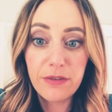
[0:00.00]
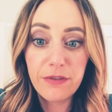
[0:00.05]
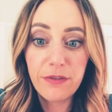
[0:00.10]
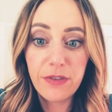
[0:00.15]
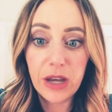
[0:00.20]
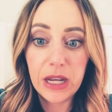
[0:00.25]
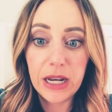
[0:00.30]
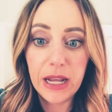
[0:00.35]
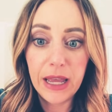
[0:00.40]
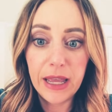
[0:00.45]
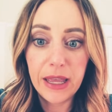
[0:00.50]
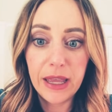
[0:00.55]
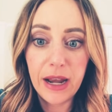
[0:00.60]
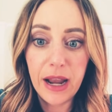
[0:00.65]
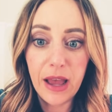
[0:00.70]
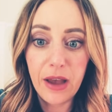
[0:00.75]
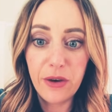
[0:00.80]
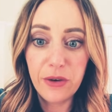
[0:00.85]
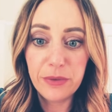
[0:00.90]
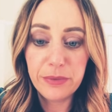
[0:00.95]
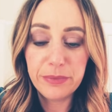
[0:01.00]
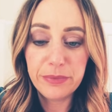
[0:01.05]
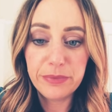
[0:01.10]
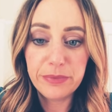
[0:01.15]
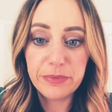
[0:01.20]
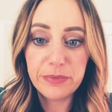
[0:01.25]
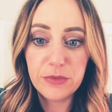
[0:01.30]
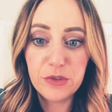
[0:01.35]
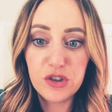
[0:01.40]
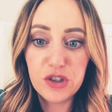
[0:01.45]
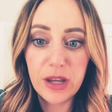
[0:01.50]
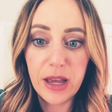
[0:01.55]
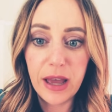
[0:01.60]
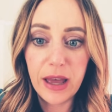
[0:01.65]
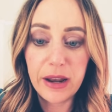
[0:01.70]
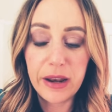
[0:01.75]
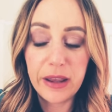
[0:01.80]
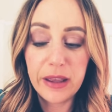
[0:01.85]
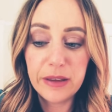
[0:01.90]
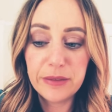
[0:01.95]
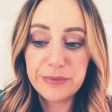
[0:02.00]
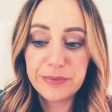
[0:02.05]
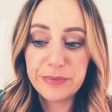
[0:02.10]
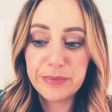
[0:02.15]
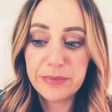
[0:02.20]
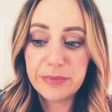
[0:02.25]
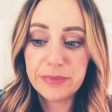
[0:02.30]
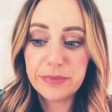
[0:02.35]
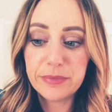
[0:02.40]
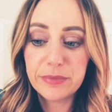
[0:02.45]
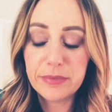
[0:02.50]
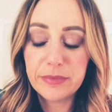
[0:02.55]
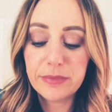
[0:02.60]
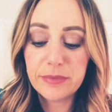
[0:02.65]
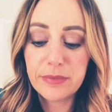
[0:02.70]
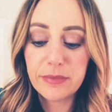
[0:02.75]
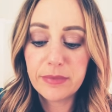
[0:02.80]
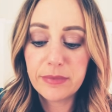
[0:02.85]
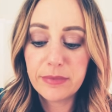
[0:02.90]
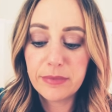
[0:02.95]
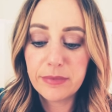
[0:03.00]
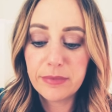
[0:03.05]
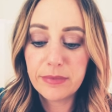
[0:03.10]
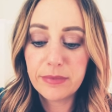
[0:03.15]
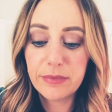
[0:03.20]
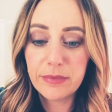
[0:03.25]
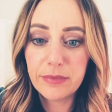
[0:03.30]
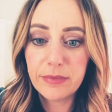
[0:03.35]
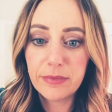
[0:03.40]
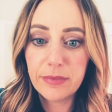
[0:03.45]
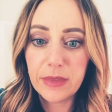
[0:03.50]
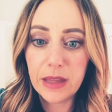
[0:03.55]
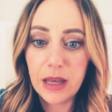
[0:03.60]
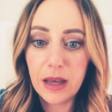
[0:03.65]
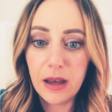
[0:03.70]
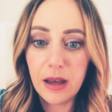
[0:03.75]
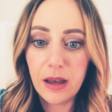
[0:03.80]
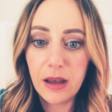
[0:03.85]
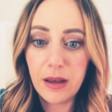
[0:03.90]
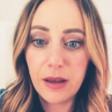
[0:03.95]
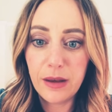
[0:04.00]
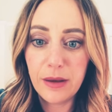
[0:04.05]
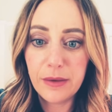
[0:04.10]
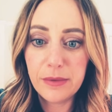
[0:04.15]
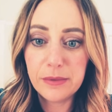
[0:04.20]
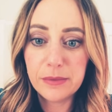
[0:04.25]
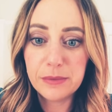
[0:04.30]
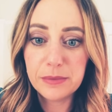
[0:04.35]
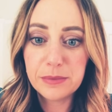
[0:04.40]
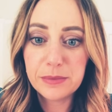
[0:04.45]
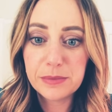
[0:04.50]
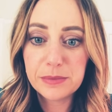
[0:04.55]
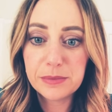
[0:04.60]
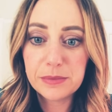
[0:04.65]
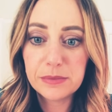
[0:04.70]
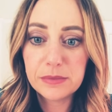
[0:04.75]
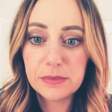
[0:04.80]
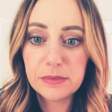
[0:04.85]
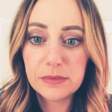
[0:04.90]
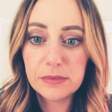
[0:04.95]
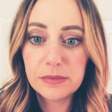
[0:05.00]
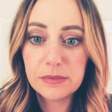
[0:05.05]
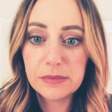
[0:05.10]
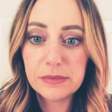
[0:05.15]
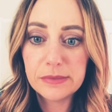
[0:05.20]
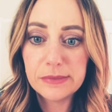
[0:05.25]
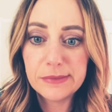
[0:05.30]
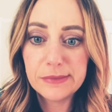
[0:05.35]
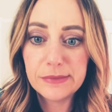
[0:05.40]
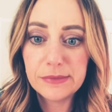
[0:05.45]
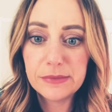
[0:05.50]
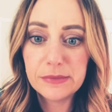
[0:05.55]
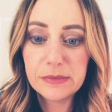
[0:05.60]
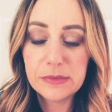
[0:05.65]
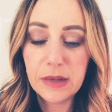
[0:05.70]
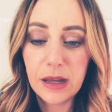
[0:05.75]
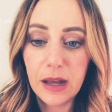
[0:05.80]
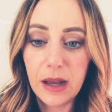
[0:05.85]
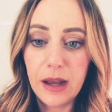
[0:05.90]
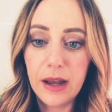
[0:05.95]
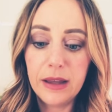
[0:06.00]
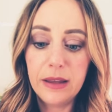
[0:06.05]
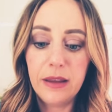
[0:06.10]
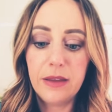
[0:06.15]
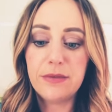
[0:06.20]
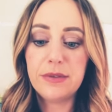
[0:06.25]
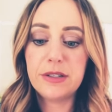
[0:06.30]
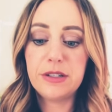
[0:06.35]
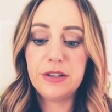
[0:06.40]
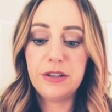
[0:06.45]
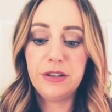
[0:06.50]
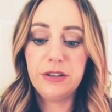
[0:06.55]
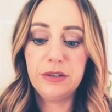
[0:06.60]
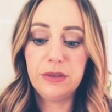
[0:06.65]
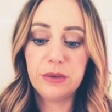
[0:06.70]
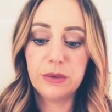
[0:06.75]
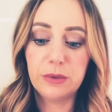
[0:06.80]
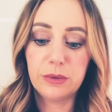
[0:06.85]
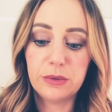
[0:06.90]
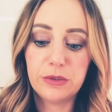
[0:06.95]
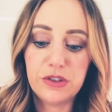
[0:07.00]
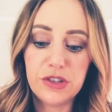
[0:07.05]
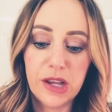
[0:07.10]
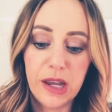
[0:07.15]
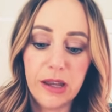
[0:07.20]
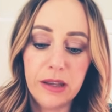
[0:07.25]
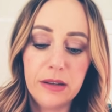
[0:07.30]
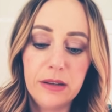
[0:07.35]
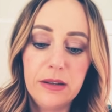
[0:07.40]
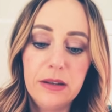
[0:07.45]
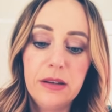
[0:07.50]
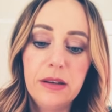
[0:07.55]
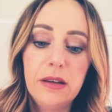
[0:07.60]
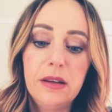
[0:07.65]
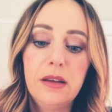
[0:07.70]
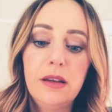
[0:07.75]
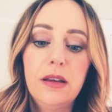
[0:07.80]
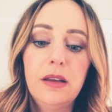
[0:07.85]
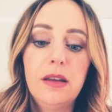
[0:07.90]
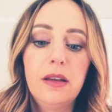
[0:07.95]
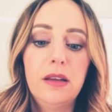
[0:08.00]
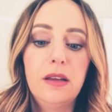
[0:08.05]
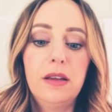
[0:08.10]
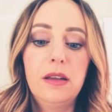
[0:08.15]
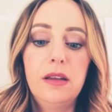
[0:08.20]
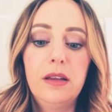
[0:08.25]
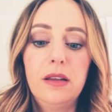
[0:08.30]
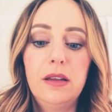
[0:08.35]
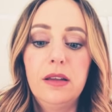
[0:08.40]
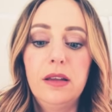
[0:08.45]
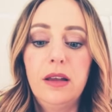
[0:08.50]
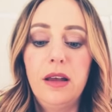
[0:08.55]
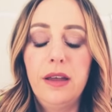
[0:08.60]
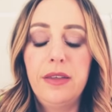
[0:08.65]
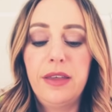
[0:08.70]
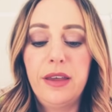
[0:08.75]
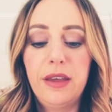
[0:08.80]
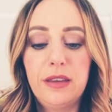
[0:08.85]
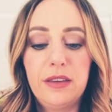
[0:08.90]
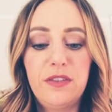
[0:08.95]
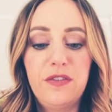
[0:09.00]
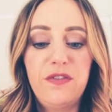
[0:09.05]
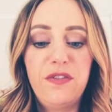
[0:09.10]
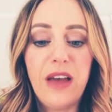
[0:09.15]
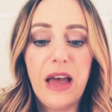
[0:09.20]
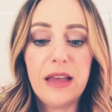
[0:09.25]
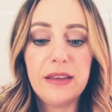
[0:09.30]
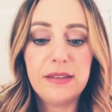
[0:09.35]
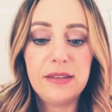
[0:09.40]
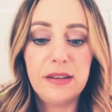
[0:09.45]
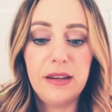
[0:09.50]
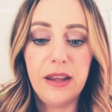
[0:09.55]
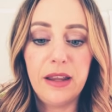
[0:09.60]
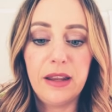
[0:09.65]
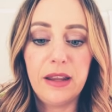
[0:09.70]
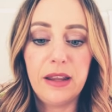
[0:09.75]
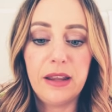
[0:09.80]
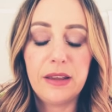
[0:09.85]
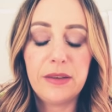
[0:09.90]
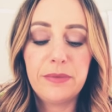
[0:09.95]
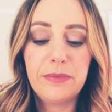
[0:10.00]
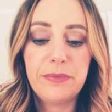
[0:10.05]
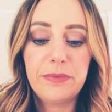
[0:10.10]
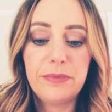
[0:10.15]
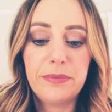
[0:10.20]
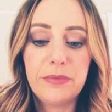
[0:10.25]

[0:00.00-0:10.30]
fun hanging out, chatting. Um, I love it too, Jen. I think it's fascinating